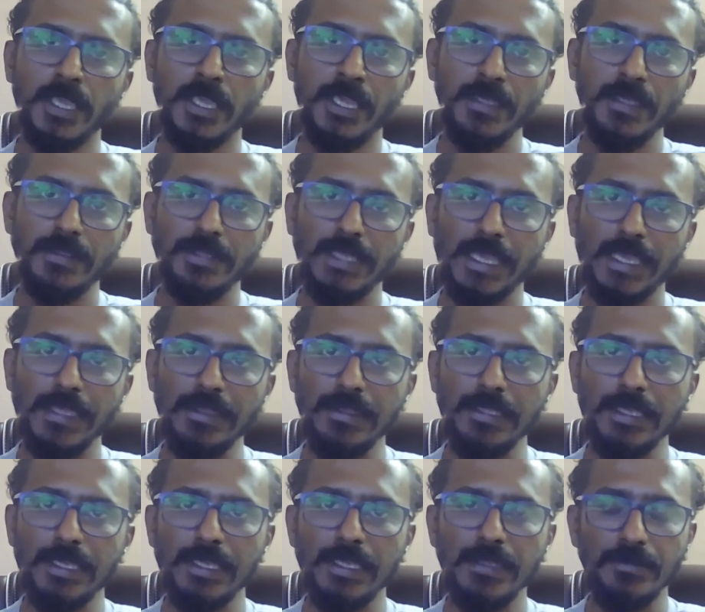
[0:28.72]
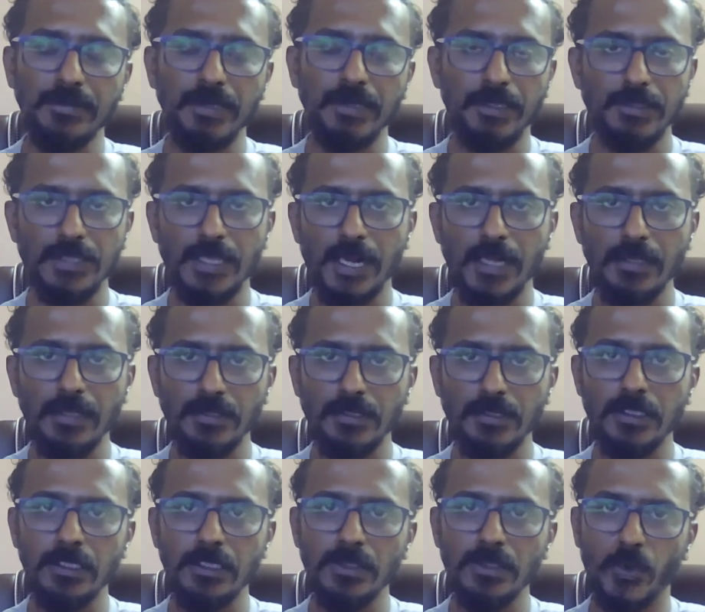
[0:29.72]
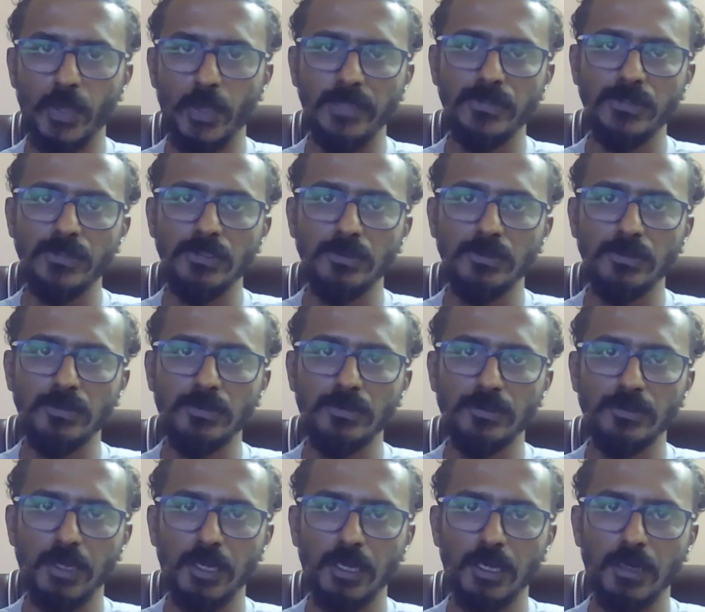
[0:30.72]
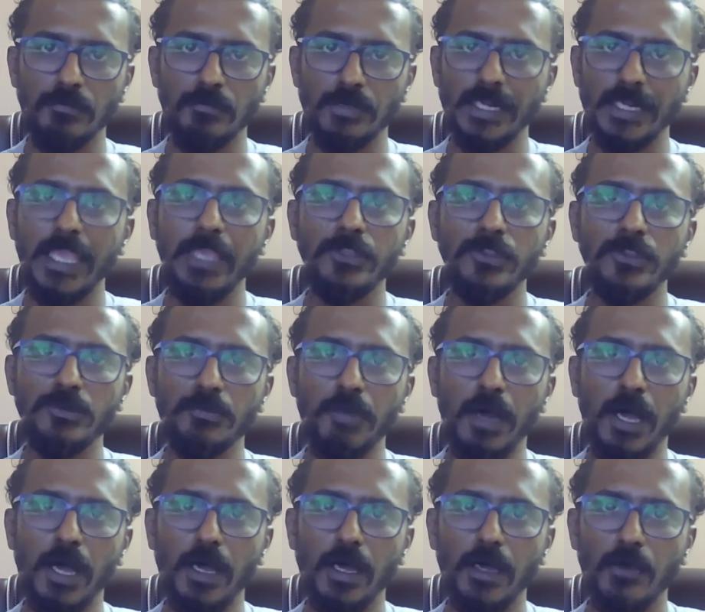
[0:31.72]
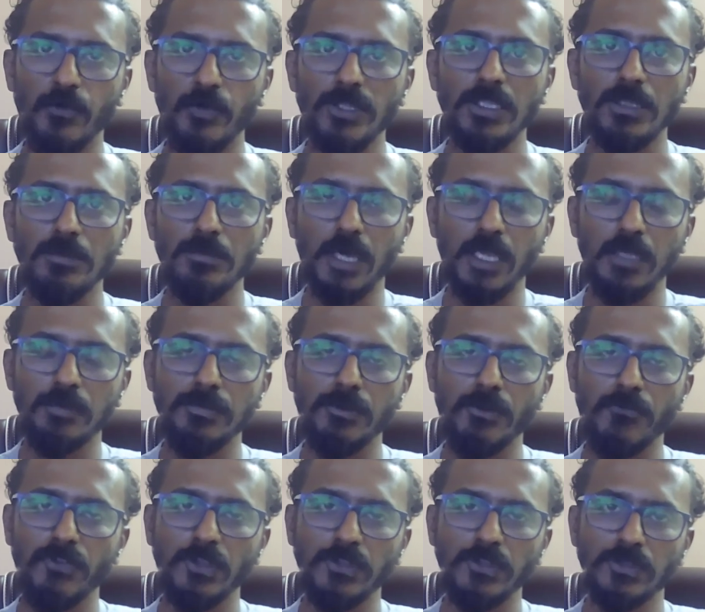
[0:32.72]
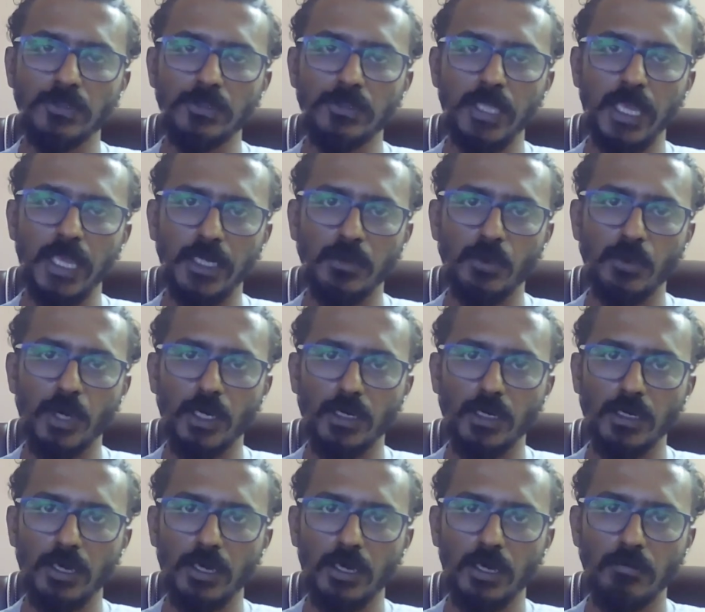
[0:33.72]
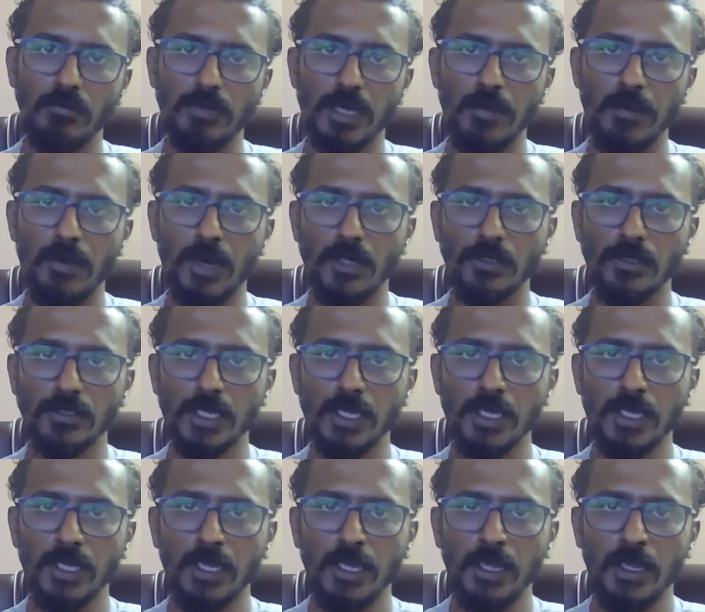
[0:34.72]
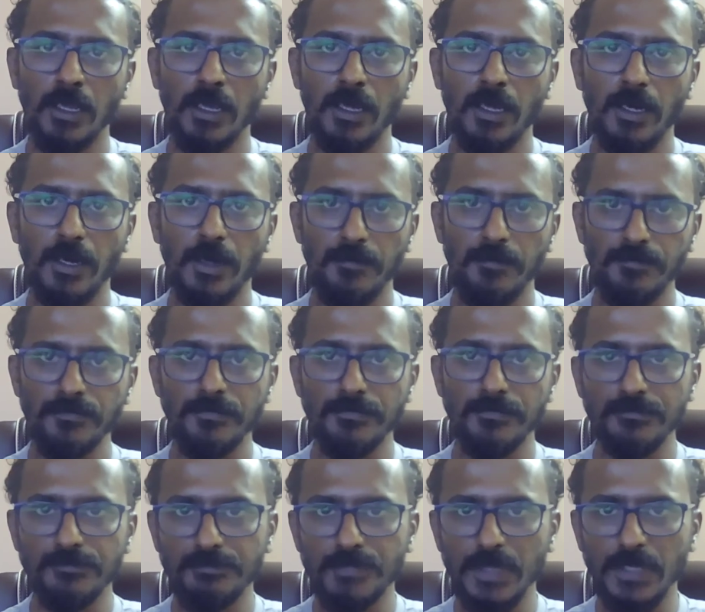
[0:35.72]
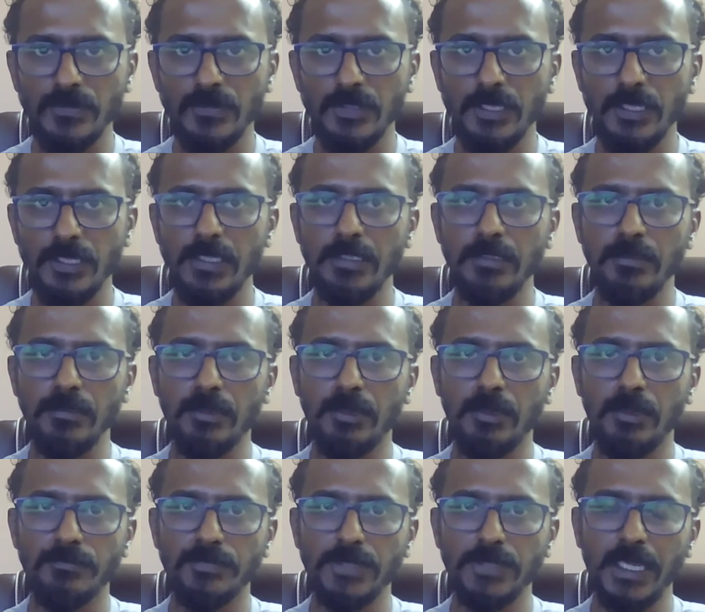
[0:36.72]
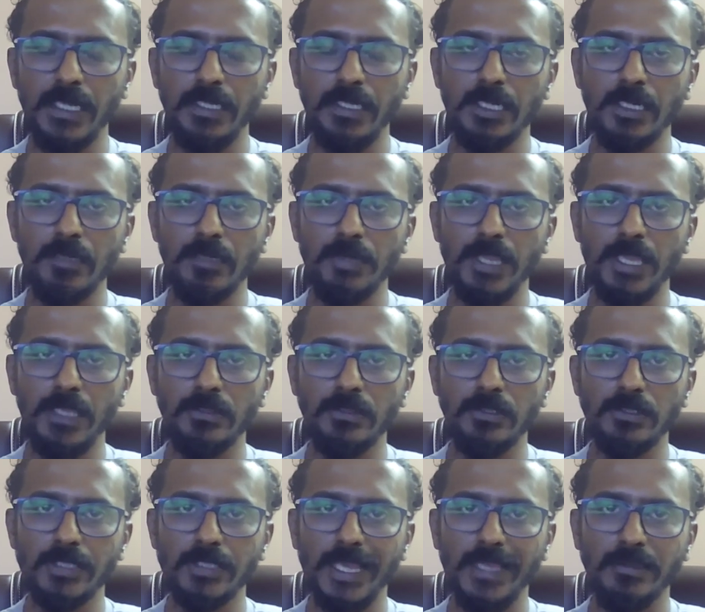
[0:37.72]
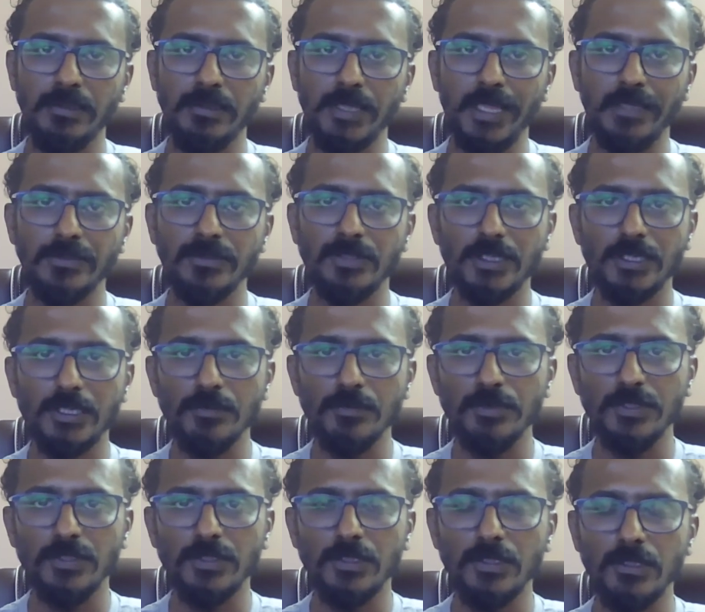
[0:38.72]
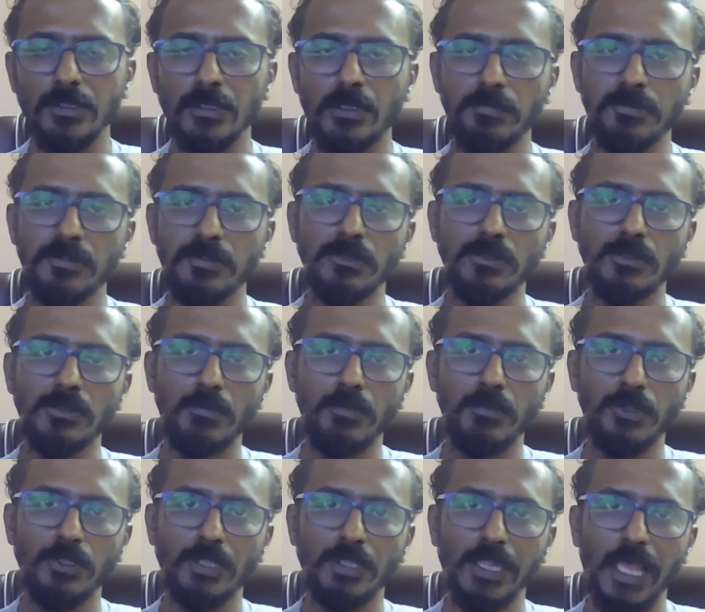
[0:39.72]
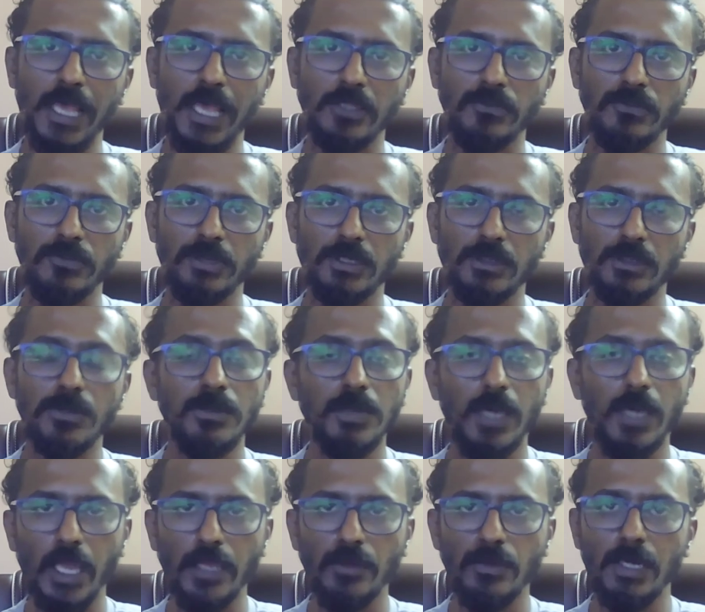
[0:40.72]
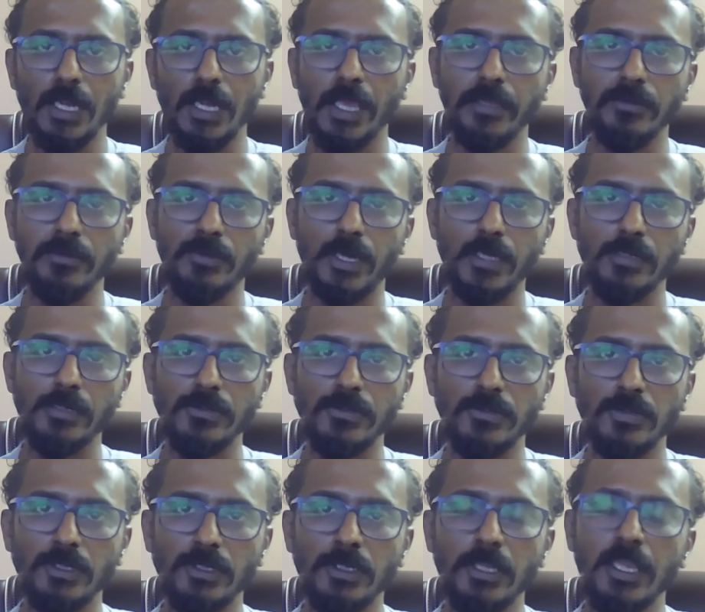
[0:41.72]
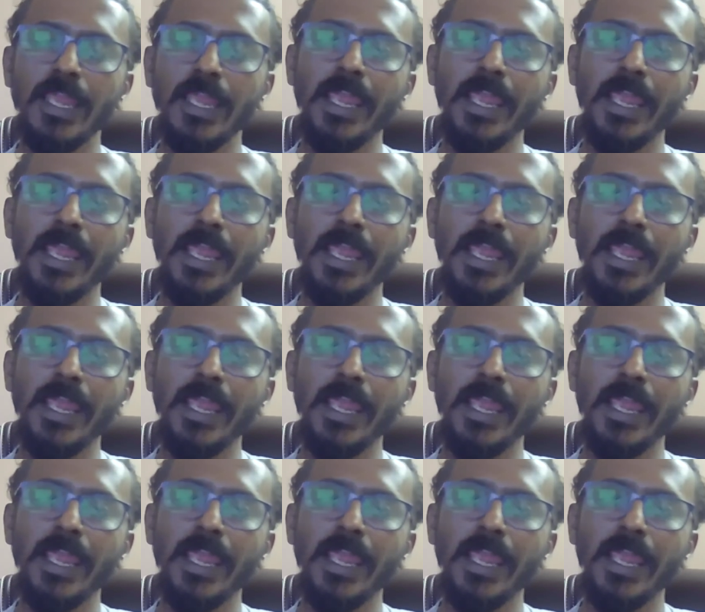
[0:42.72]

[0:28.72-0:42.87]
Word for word: Second thing is uh, there are certain questions uh, raised by within my professional network uh, about um, basically uh, the intent behind the channel and certain misconceptions about the last video. I would like to address it.